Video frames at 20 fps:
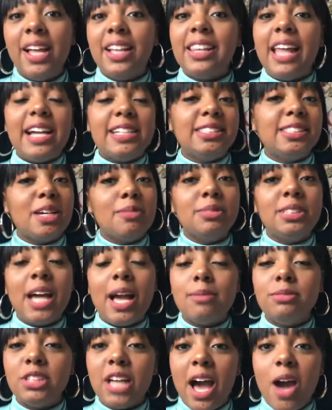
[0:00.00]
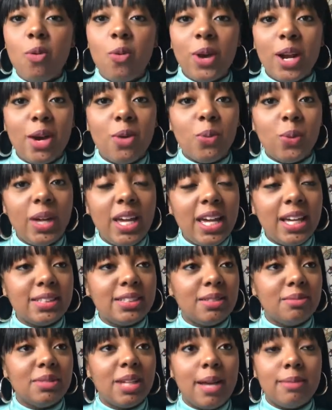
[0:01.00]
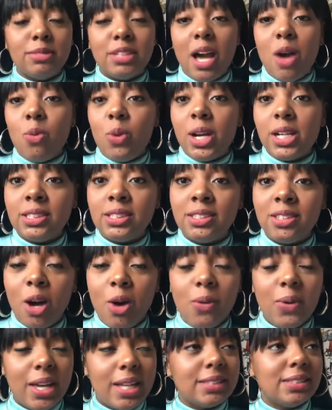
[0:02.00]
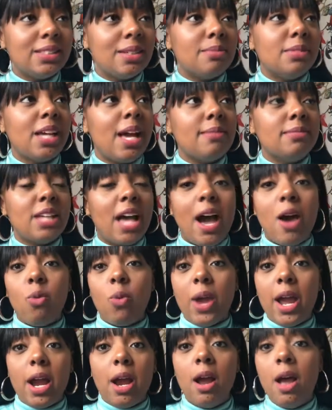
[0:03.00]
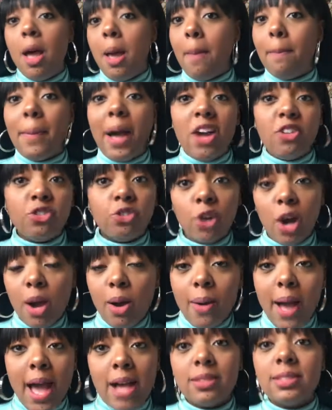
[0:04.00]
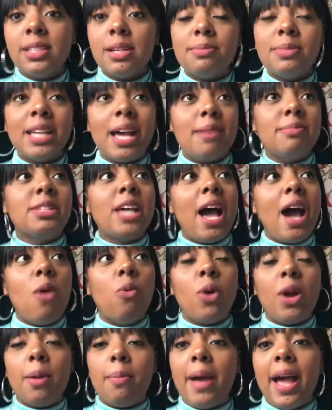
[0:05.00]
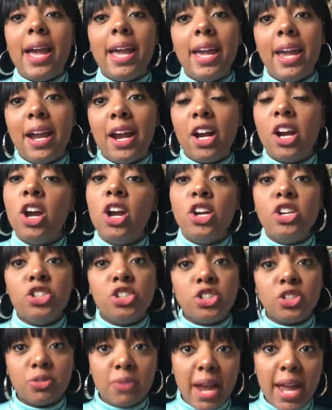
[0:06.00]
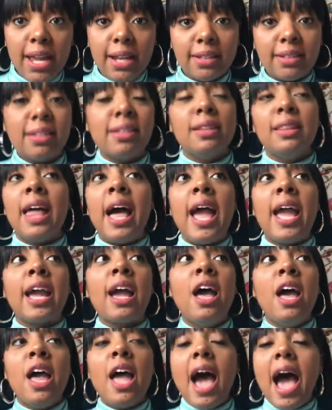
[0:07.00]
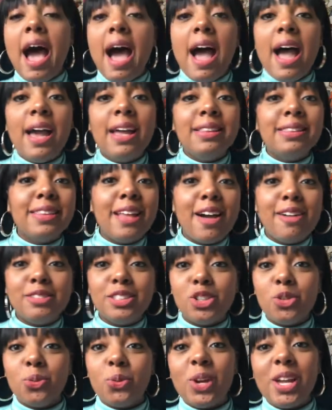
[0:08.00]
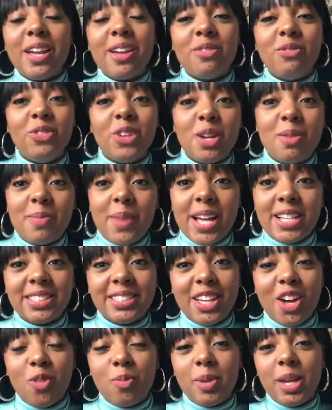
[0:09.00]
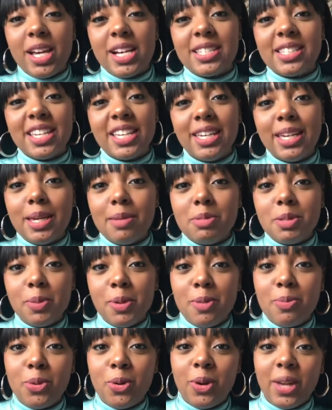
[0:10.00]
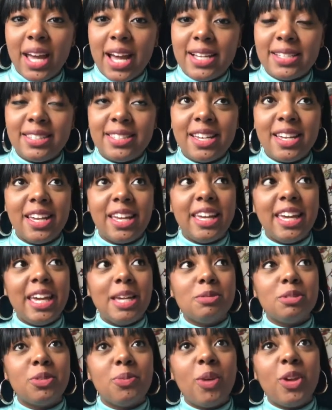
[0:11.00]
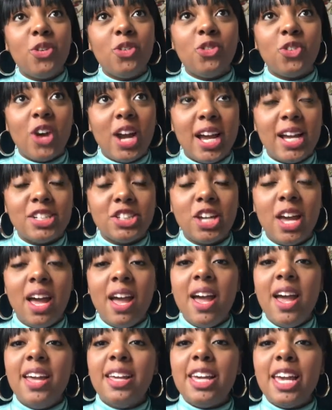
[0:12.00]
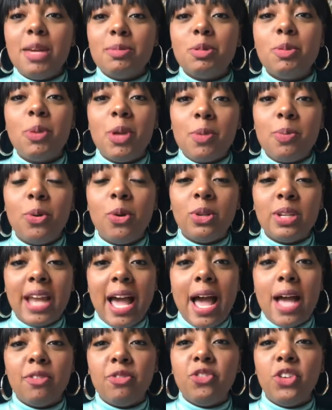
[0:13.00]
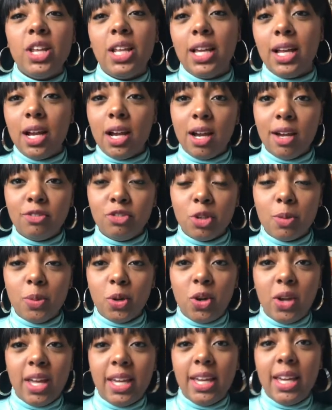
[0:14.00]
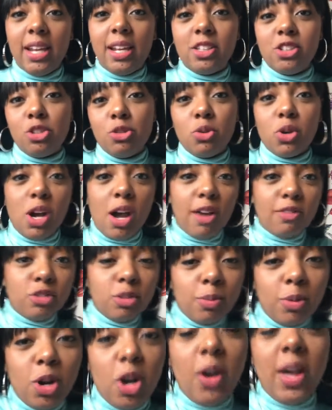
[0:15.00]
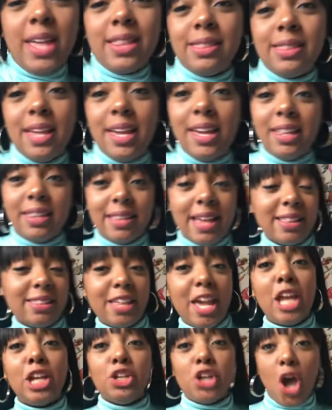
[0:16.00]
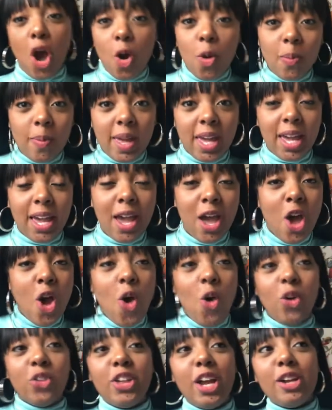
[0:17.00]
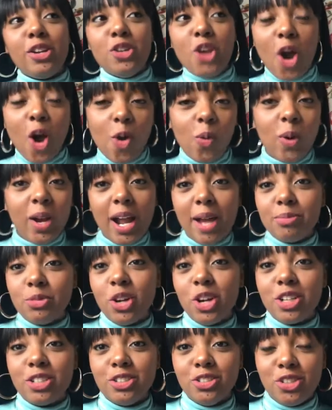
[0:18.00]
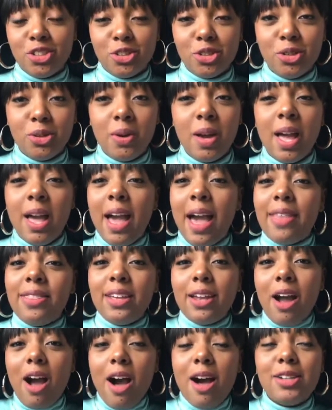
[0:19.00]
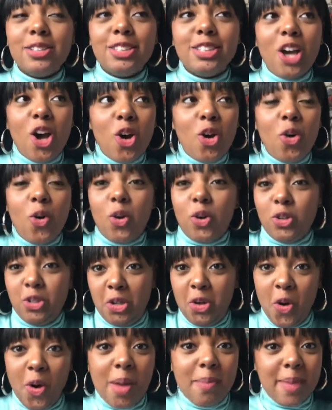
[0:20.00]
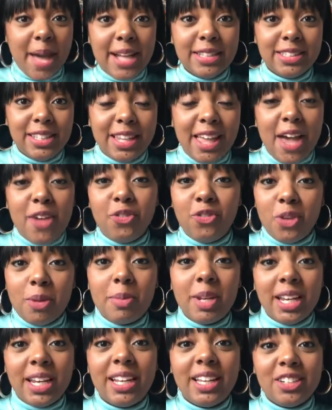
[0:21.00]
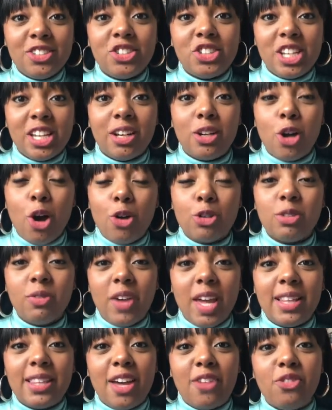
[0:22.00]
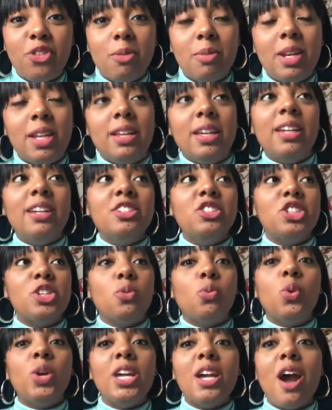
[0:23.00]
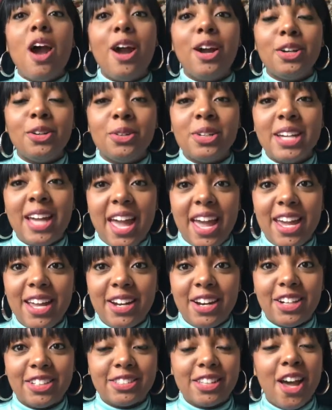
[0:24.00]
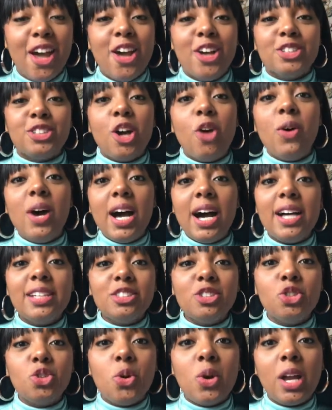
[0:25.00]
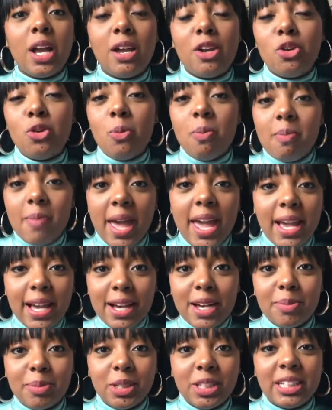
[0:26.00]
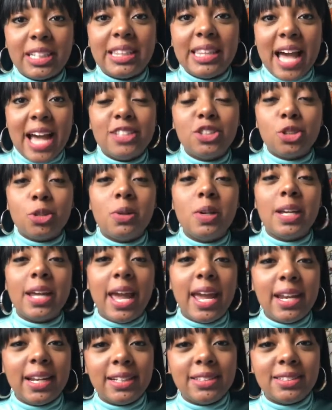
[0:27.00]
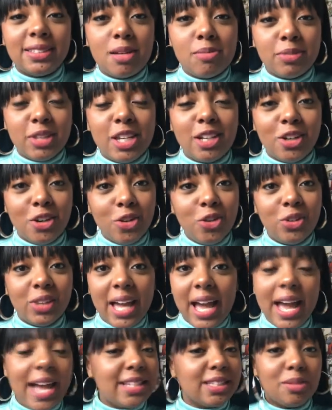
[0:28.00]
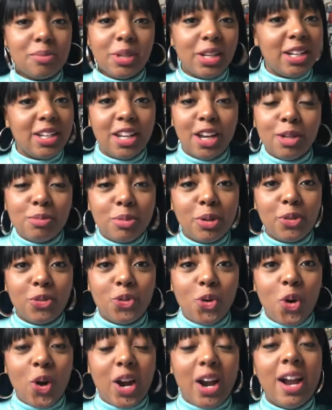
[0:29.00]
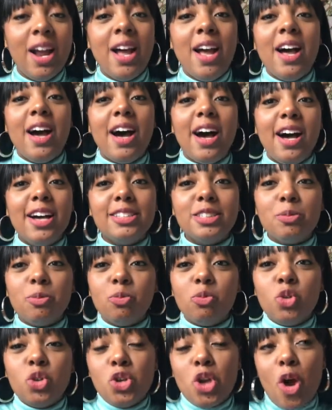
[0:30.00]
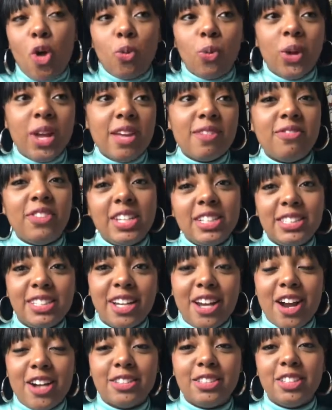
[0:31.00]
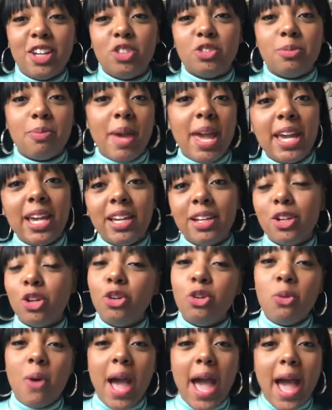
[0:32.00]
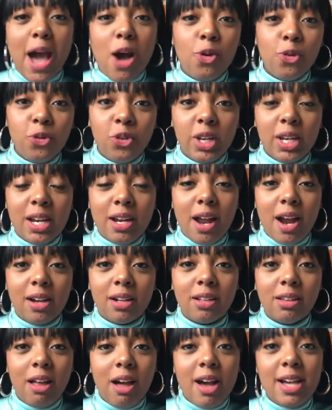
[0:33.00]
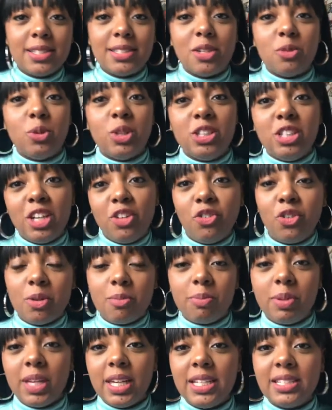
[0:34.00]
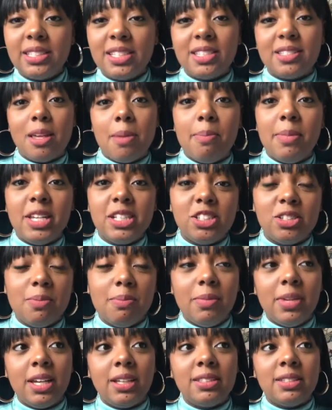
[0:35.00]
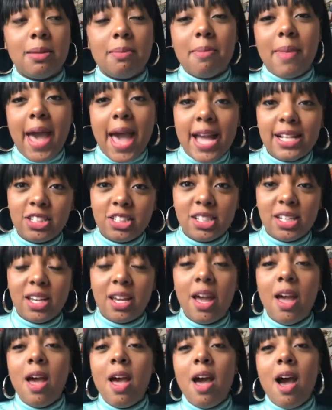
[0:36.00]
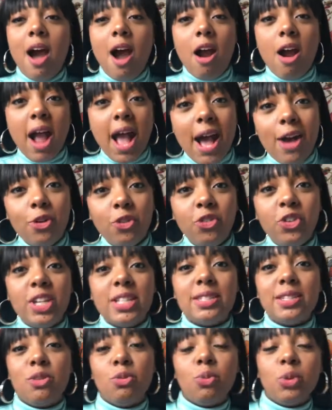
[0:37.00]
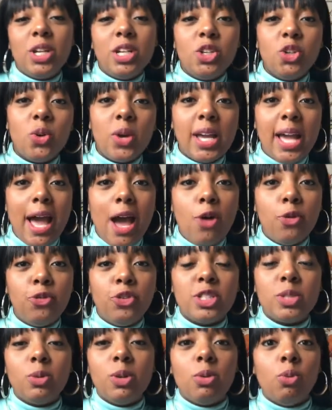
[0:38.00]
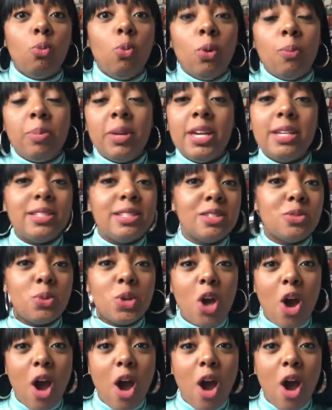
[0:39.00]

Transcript: Like sometimes I'll wear a wig, sometimes I'll wear sew-in, sometimes I'll wear my fro out, sometimes I'll wear my hair straightened. Like, I love to reinvent myself because it keeps people guessing, keeps me fresh, keeps people not feeling comfortable and getting too comfortable and thinking that they know me or they know what I'm gonna do. And then also going back to that feminine energy and cultivating that feminine energy, we are creators. So us doing a new makeup look, that's creating something new that hasn't been done before. Us, you know, reinventing ourselves, making a new outfit in our closet with different pieces and mix, mix and matching our outfits and redoing outfits with, with pieces we